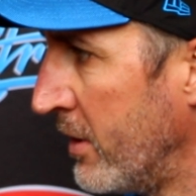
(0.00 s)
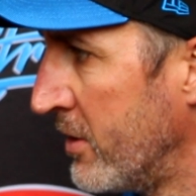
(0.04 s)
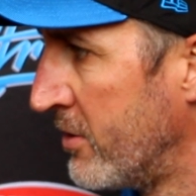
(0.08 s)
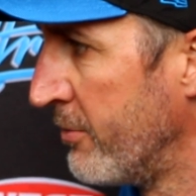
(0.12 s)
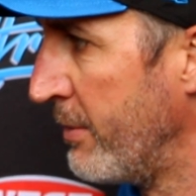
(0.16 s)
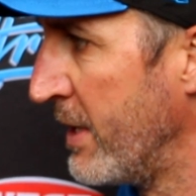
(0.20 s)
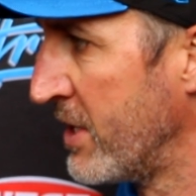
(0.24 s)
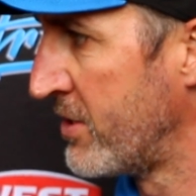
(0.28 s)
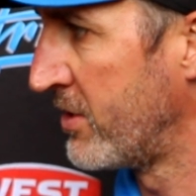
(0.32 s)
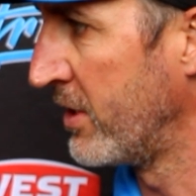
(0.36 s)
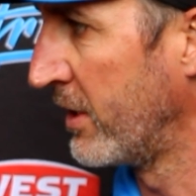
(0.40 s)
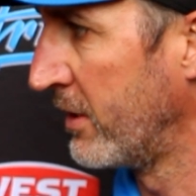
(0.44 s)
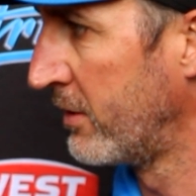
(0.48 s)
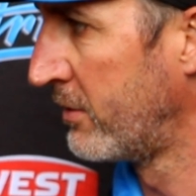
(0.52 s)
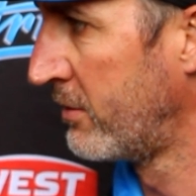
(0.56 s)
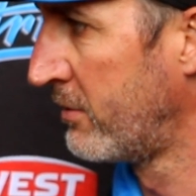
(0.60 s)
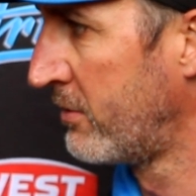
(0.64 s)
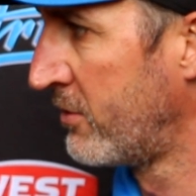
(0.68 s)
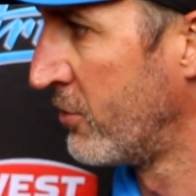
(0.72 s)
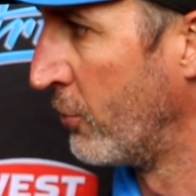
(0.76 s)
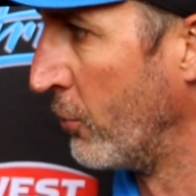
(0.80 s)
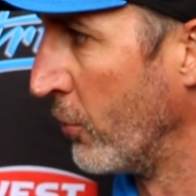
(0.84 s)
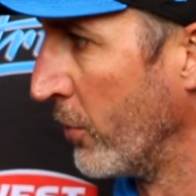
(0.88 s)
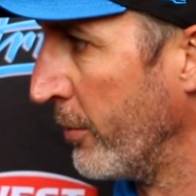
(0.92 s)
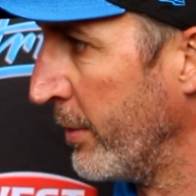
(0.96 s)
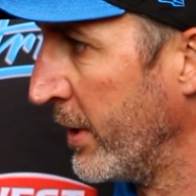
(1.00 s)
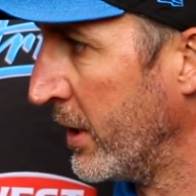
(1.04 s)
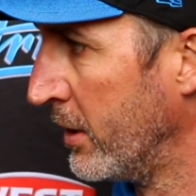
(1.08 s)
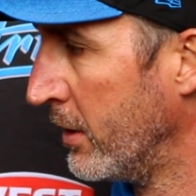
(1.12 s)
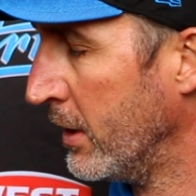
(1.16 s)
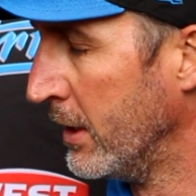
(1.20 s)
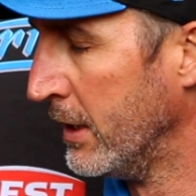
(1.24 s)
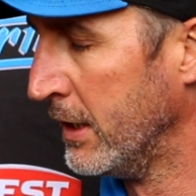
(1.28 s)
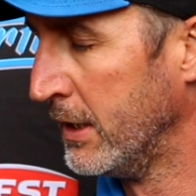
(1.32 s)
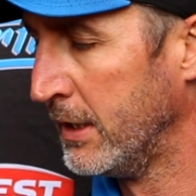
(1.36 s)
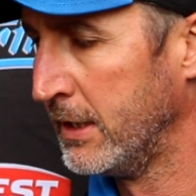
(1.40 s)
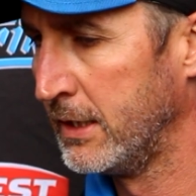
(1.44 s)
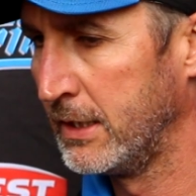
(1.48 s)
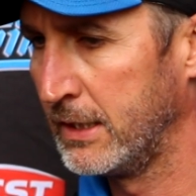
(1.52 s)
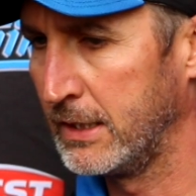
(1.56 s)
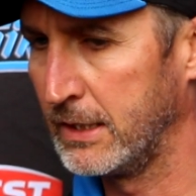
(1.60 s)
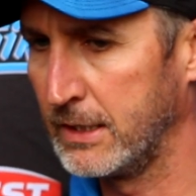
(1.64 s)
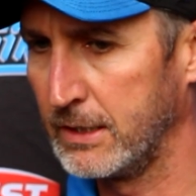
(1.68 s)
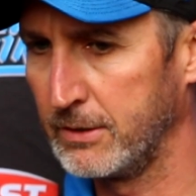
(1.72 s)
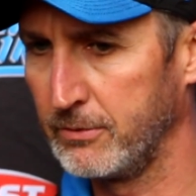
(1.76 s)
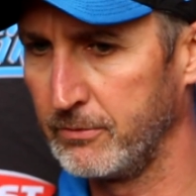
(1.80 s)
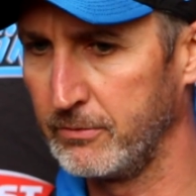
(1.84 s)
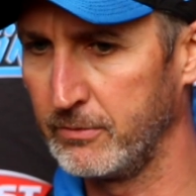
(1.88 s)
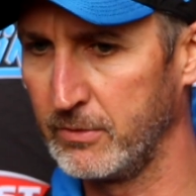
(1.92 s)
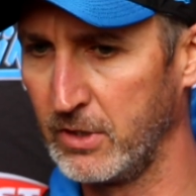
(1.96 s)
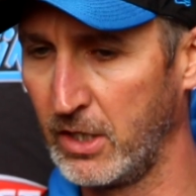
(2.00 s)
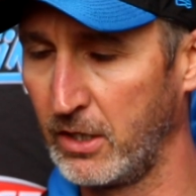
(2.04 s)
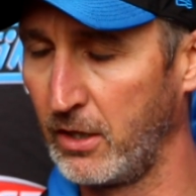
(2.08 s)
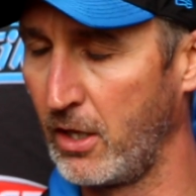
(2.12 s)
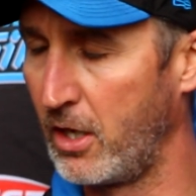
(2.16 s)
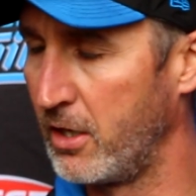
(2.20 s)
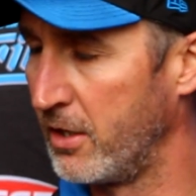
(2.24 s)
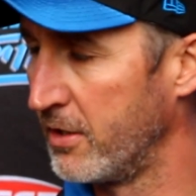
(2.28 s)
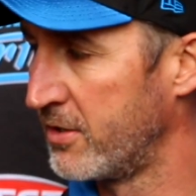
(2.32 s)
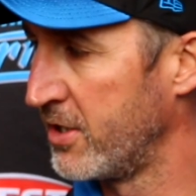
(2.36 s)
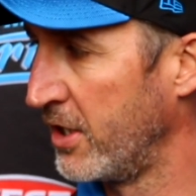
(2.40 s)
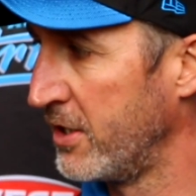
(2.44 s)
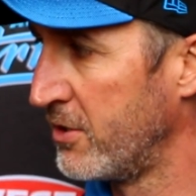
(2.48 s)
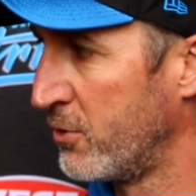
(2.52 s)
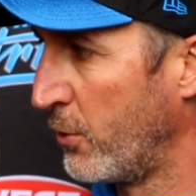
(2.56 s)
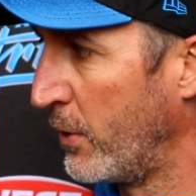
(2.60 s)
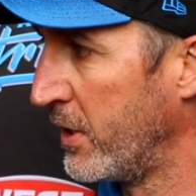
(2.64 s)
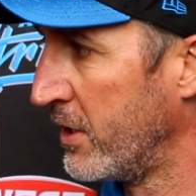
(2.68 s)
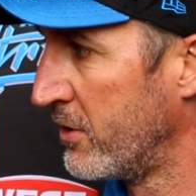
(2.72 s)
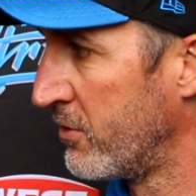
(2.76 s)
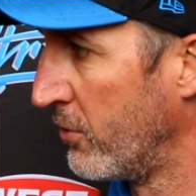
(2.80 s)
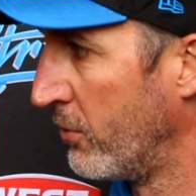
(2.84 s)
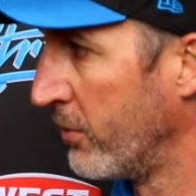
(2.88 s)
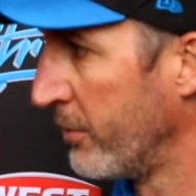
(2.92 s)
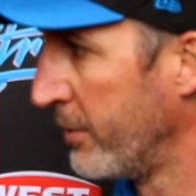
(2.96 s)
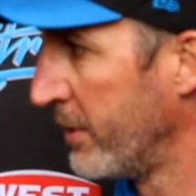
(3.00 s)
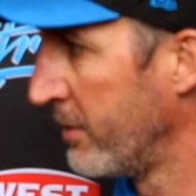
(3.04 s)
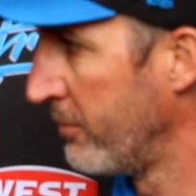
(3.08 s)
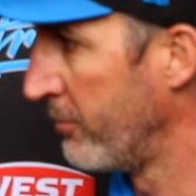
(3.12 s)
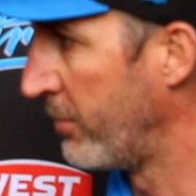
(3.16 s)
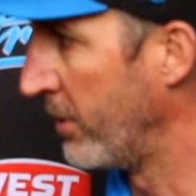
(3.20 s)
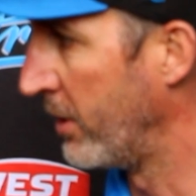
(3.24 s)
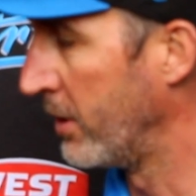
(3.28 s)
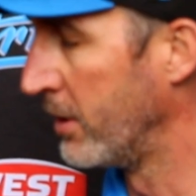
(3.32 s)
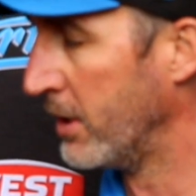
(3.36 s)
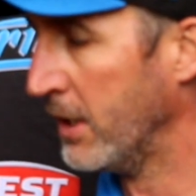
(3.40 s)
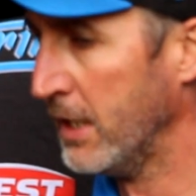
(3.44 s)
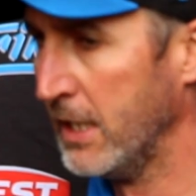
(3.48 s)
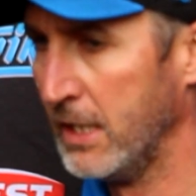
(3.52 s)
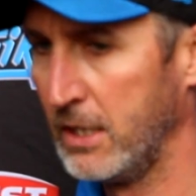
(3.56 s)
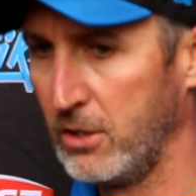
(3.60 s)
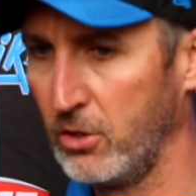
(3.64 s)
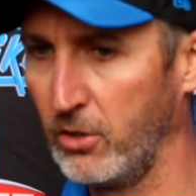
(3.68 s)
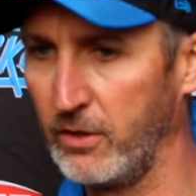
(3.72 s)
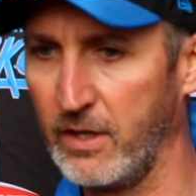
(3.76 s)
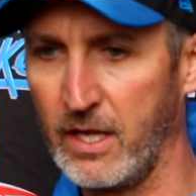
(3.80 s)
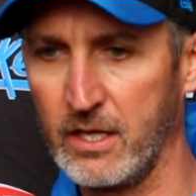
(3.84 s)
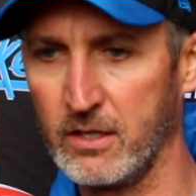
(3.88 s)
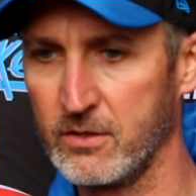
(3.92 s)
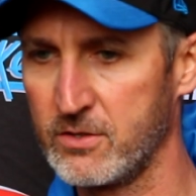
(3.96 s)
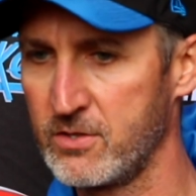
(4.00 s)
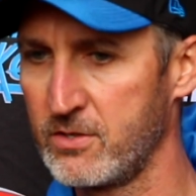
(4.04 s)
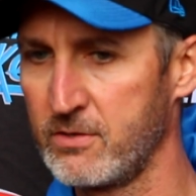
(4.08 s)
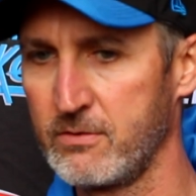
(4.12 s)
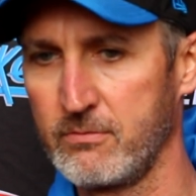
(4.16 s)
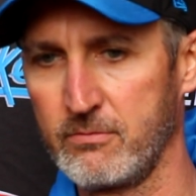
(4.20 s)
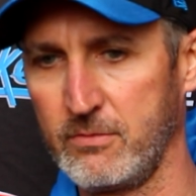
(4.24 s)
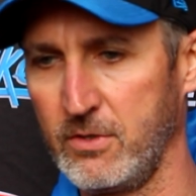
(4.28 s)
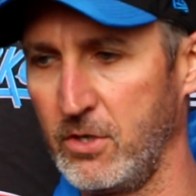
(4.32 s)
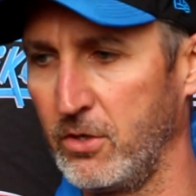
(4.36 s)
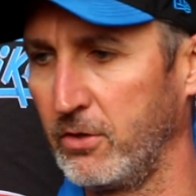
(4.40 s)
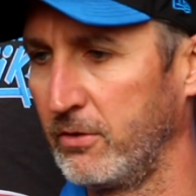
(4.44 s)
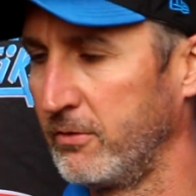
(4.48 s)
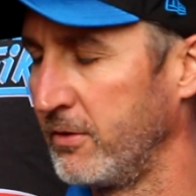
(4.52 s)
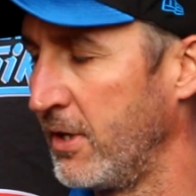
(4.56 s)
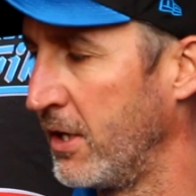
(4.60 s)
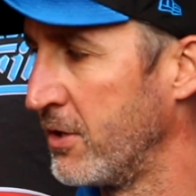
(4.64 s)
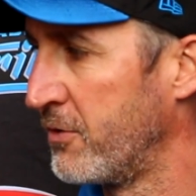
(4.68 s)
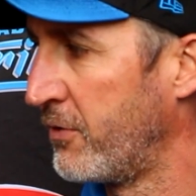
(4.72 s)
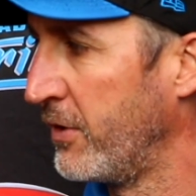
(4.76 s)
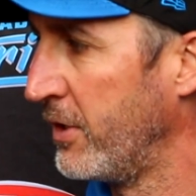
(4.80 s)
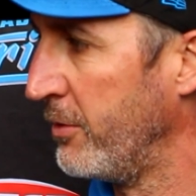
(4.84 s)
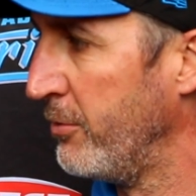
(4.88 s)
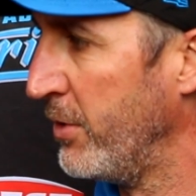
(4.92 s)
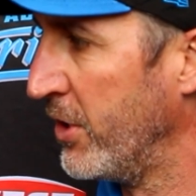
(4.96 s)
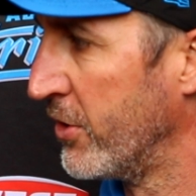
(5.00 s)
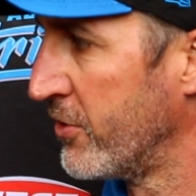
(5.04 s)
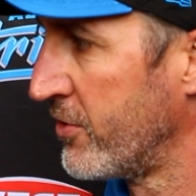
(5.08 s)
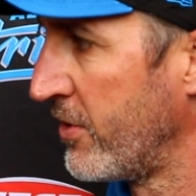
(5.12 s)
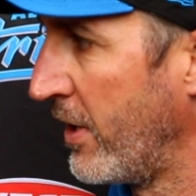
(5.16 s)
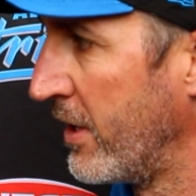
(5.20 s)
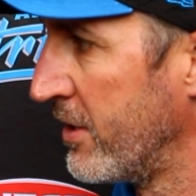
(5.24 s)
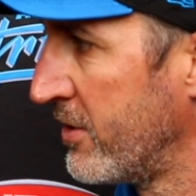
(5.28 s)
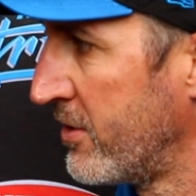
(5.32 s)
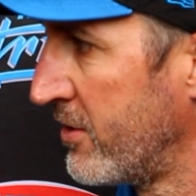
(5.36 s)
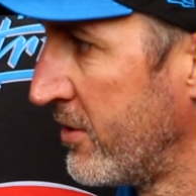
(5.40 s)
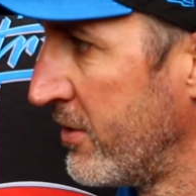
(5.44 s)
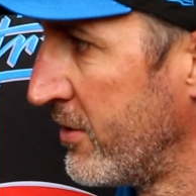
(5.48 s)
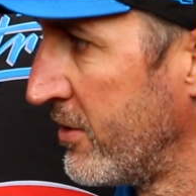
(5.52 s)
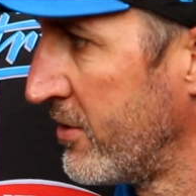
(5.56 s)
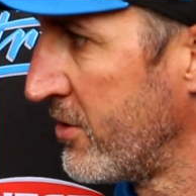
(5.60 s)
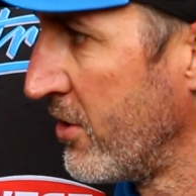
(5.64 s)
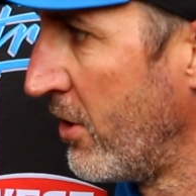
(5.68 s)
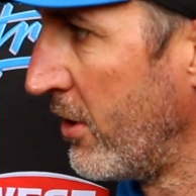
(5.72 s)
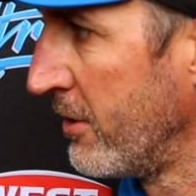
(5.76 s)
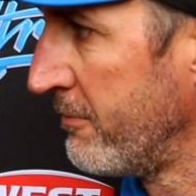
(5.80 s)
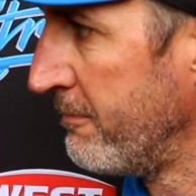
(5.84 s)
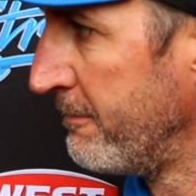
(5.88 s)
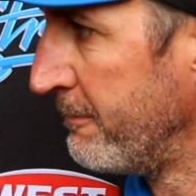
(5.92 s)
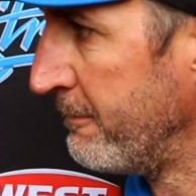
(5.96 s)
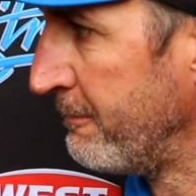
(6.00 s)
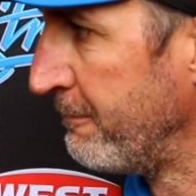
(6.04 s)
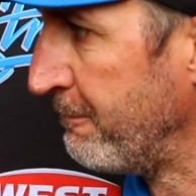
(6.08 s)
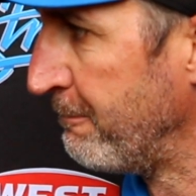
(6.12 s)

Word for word: a domestic tournament um, let alone a T20 tournament. But look, that's look, that's for the administrators to decide.